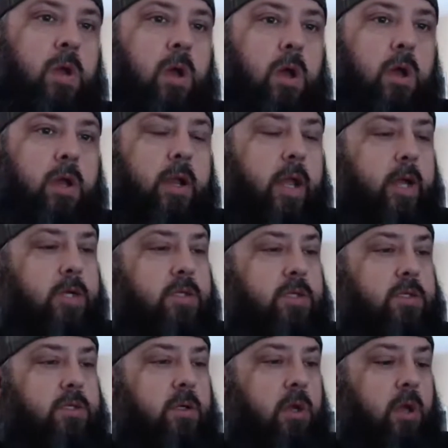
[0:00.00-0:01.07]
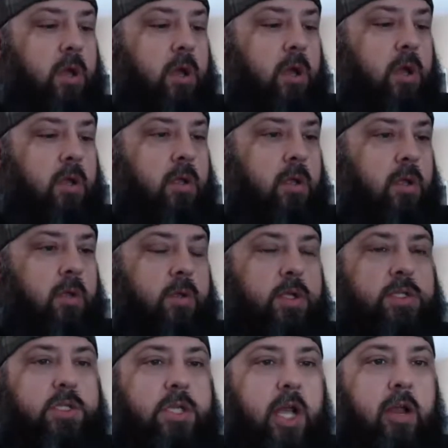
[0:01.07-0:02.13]
Next, this
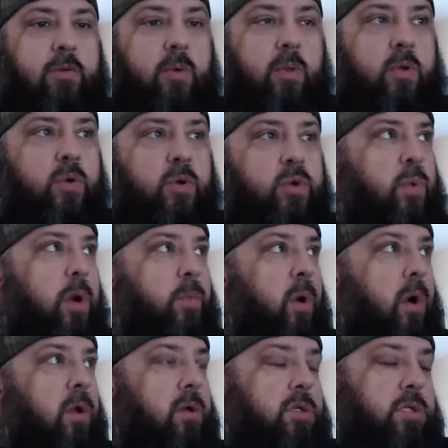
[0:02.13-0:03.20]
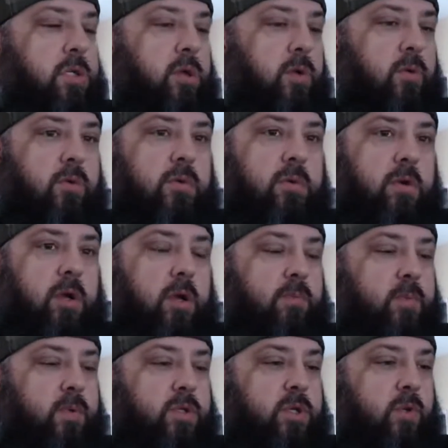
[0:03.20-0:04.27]
is kind of one of those weird products too.
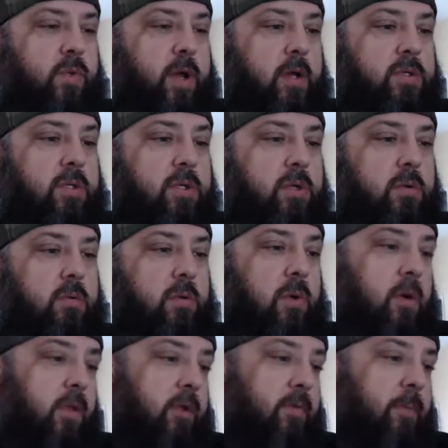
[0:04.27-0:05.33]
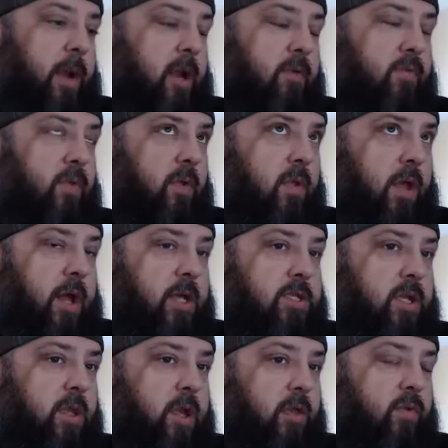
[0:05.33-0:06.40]
From 2000, they've made it for the last, I
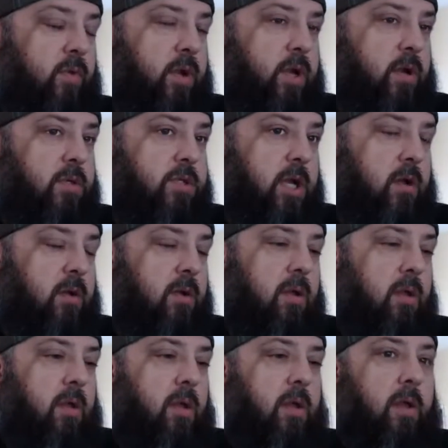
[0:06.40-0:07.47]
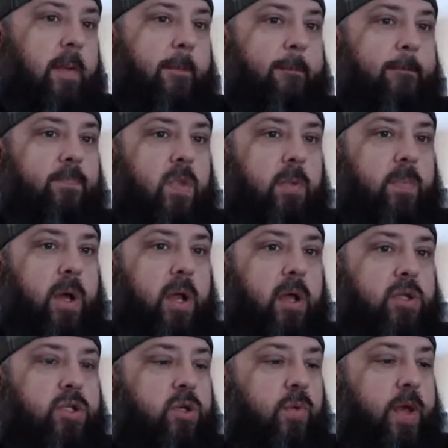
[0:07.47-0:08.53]
think, 3 years now. About a
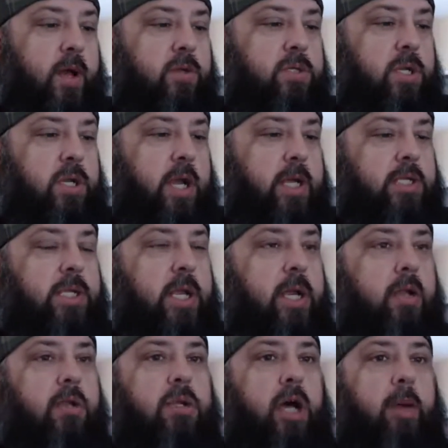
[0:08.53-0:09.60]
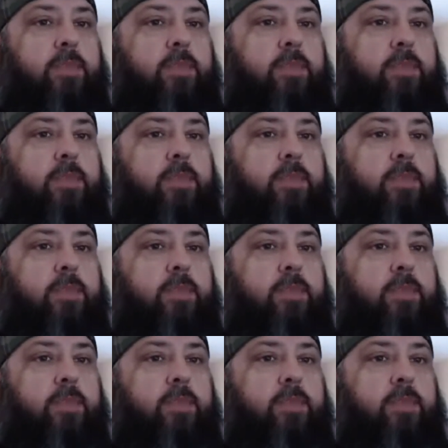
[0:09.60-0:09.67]
2019 Topps